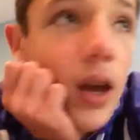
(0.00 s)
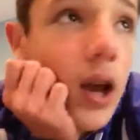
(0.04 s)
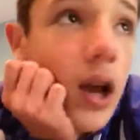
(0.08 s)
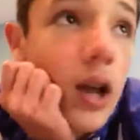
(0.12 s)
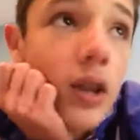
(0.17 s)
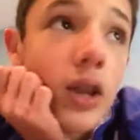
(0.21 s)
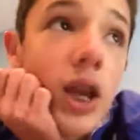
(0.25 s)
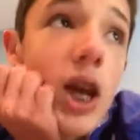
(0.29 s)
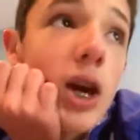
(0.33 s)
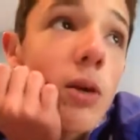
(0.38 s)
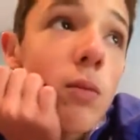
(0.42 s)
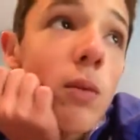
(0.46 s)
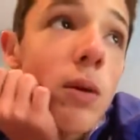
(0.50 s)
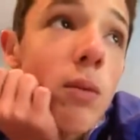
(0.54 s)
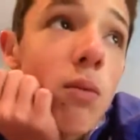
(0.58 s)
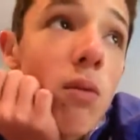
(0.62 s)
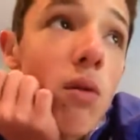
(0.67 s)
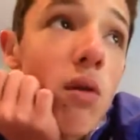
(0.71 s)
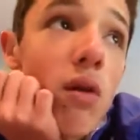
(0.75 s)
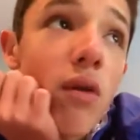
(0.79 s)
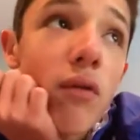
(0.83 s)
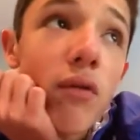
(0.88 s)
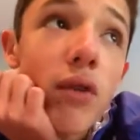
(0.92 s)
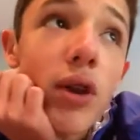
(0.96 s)
And then we
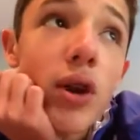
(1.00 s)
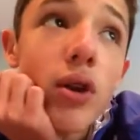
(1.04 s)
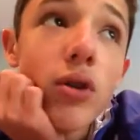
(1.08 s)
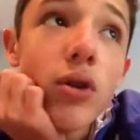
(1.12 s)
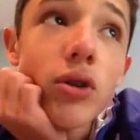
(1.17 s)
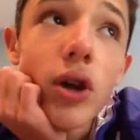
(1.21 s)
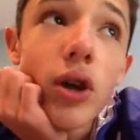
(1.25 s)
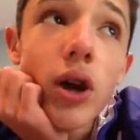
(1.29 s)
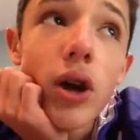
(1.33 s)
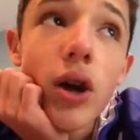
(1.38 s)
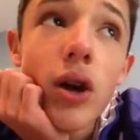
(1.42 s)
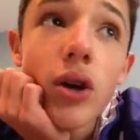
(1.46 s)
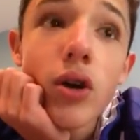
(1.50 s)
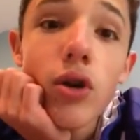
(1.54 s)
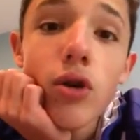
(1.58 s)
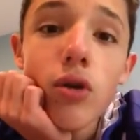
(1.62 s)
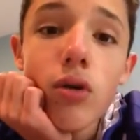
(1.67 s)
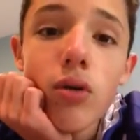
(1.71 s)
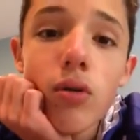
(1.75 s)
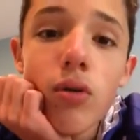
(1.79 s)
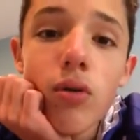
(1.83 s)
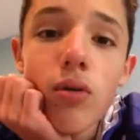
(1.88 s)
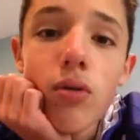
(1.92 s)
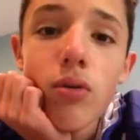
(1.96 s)
were revealed a
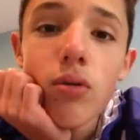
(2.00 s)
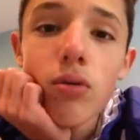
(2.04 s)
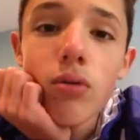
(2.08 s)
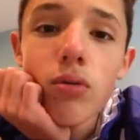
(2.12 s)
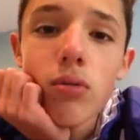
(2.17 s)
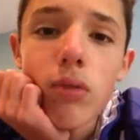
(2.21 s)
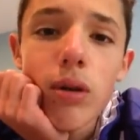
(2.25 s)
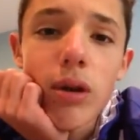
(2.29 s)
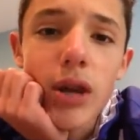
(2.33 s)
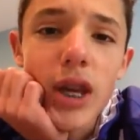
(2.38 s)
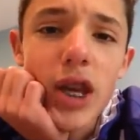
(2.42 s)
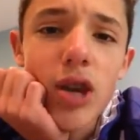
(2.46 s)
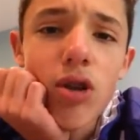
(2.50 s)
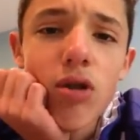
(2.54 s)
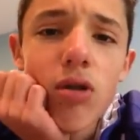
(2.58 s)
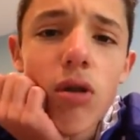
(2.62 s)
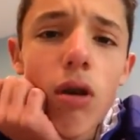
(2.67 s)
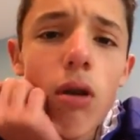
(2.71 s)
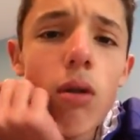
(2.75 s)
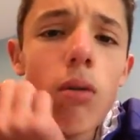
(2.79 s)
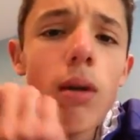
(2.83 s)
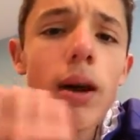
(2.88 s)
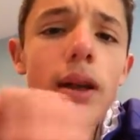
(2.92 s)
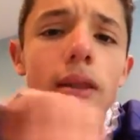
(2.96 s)
new
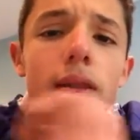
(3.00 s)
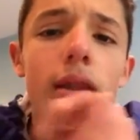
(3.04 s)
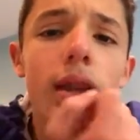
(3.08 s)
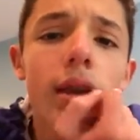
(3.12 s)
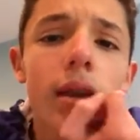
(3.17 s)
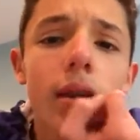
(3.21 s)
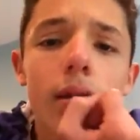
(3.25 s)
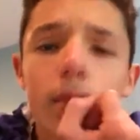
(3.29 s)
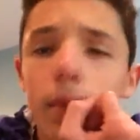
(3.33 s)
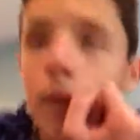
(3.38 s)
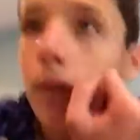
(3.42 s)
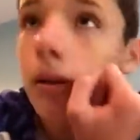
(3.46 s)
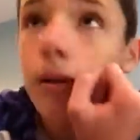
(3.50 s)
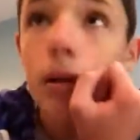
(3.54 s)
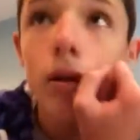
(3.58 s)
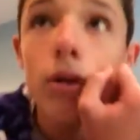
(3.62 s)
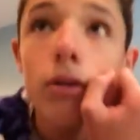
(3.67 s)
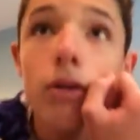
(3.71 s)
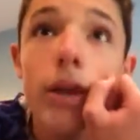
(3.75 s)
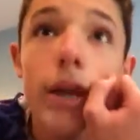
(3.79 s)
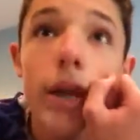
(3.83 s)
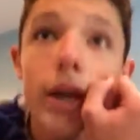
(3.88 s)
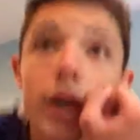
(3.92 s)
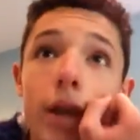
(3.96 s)
hero, I think. It
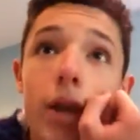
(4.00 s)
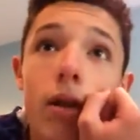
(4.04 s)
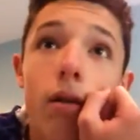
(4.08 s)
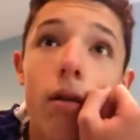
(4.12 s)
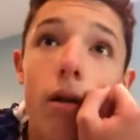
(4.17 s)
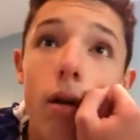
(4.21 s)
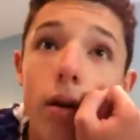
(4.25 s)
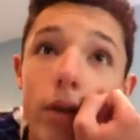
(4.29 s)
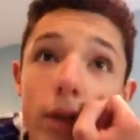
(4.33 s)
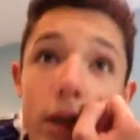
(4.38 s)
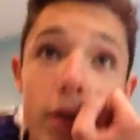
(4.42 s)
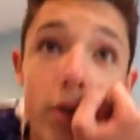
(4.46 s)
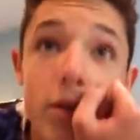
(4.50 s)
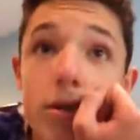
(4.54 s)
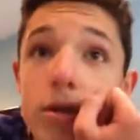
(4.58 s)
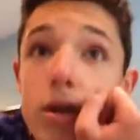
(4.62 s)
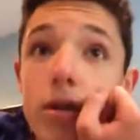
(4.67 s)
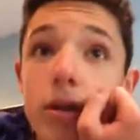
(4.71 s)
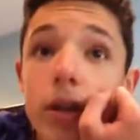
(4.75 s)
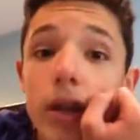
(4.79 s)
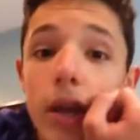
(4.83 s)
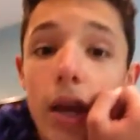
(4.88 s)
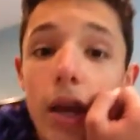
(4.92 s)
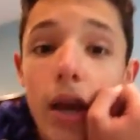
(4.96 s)
looked like a hero, unless it's
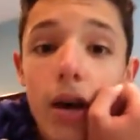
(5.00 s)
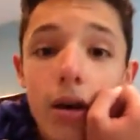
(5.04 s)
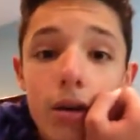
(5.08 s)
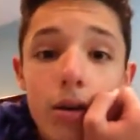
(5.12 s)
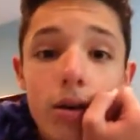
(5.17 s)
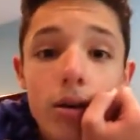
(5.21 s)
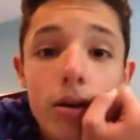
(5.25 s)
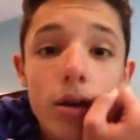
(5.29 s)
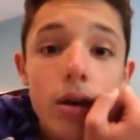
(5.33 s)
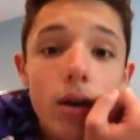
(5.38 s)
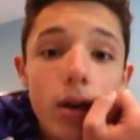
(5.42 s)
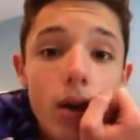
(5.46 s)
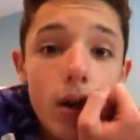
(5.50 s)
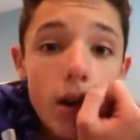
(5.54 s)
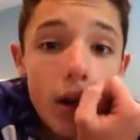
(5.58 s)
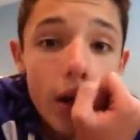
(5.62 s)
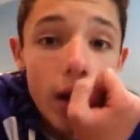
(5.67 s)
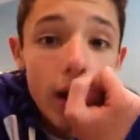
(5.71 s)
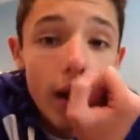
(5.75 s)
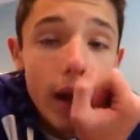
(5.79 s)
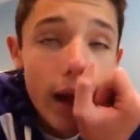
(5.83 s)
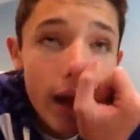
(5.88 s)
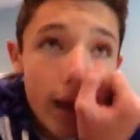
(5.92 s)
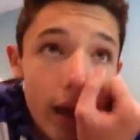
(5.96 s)
something else.
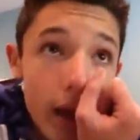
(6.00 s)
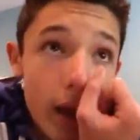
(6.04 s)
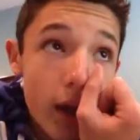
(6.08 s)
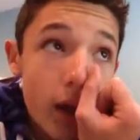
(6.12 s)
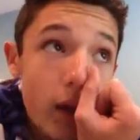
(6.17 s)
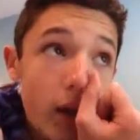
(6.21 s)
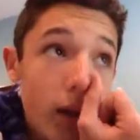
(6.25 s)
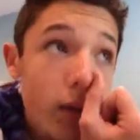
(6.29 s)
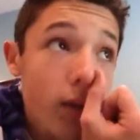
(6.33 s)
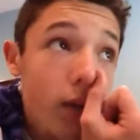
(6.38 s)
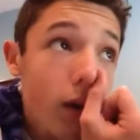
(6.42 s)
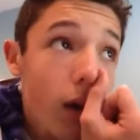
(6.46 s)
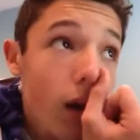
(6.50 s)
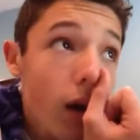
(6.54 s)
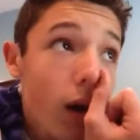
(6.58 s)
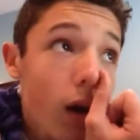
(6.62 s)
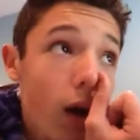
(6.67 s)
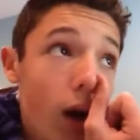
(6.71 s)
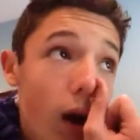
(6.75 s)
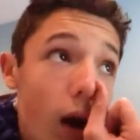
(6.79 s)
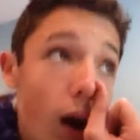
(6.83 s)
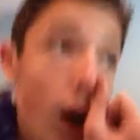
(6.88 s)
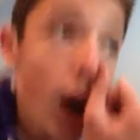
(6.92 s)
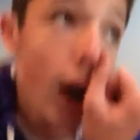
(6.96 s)
And...
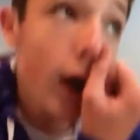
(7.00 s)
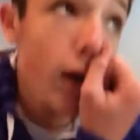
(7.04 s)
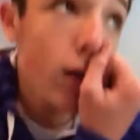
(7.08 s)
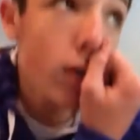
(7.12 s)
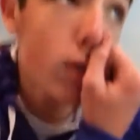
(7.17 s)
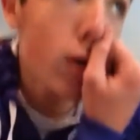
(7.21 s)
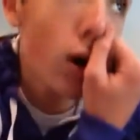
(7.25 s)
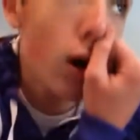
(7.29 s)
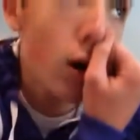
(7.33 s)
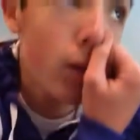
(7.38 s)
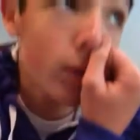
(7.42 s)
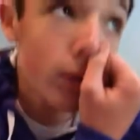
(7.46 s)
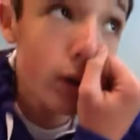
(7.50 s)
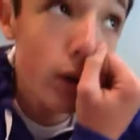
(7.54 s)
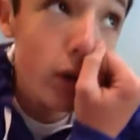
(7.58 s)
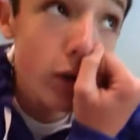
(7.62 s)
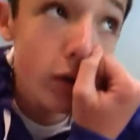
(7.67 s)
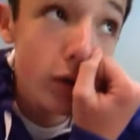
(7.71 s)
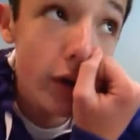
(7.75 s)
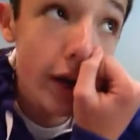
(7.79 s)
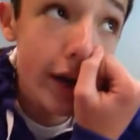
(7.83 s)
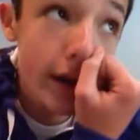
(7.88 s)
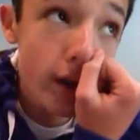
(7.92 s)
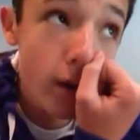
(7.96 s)
I don't know, it
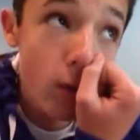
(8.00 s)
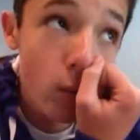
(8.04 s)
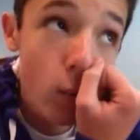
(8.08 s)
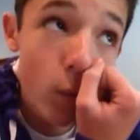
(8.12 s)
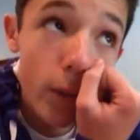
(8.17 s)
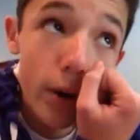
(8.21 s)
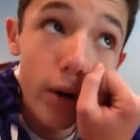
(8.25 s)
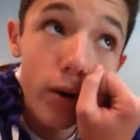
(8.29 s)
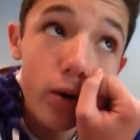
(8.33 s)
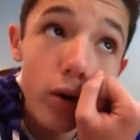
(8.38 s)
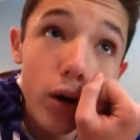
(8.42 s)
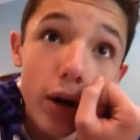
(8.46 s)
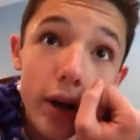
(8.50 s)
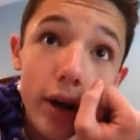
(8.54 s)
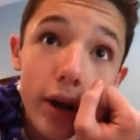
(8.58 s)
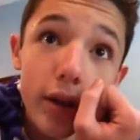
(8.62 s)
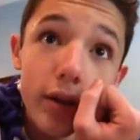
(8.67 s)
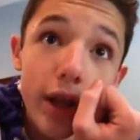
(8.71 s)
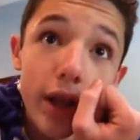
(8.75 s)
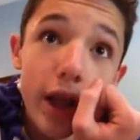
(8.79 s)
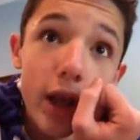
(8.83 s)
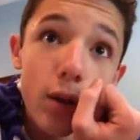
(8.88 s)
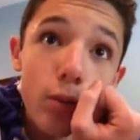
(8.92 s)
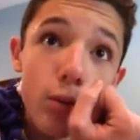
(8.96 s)
looked like a weird
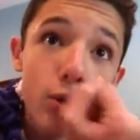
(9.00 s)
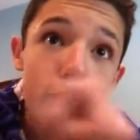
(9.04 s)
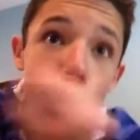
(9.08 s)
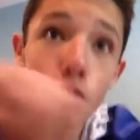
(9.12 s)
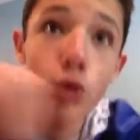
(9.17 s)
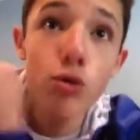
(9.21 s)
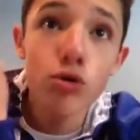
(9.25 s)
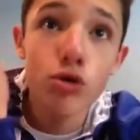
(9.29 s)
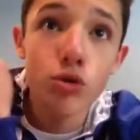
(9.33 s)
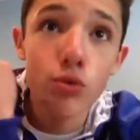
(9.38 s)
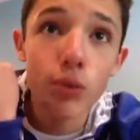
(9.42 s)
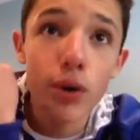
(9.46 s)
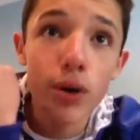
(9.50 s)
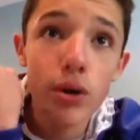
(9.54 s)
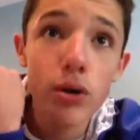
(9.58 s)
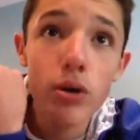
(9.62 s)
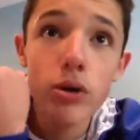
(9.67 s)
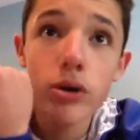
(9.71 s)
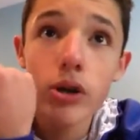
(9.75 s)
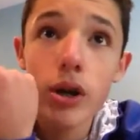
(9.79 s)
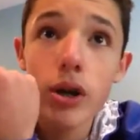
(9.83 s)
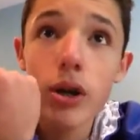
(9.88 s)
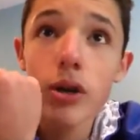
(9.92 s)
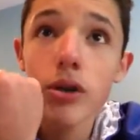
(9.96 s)
looking thing with two
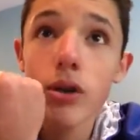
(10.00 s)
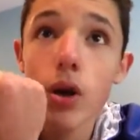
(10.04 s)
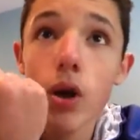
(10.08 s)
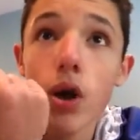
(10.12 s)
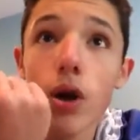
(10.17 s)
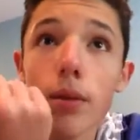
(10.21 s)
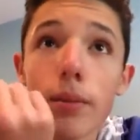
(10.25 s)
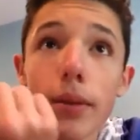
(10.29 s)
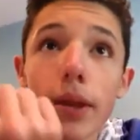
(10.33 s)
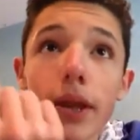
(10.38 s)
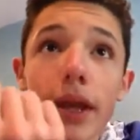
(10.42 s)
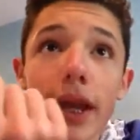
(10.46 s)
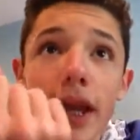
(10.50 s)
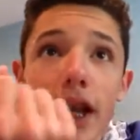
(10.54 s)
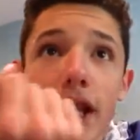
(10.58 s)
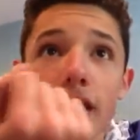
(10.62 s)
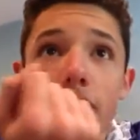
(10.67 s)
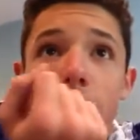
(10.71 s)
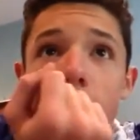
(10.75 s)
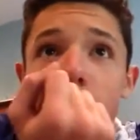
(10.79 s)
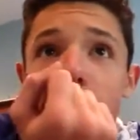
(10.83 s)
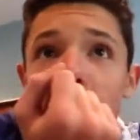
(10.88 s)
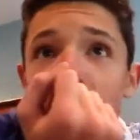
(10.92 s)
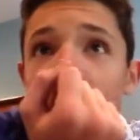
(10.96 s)
drills on its arm and then like
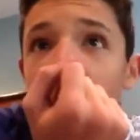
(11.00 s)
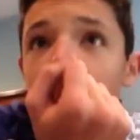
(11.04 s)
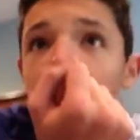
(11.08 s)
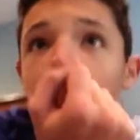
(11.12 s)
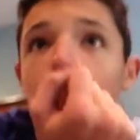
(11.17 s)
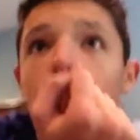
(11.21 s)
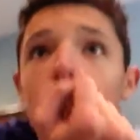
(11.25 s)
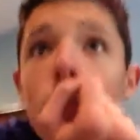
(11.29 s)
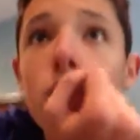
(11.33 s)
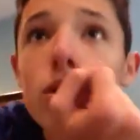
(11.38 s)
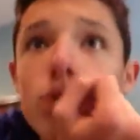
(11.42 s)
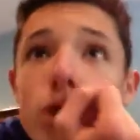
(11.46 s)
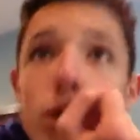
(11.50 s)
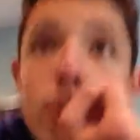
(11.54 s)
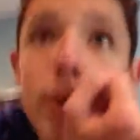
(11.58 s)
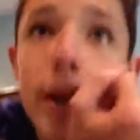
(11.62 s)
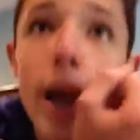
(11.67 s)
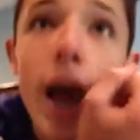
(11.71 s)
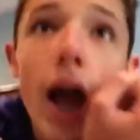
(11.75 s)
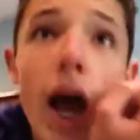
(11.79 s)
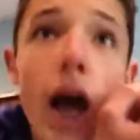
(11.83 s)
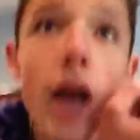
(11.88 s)
a tail or something.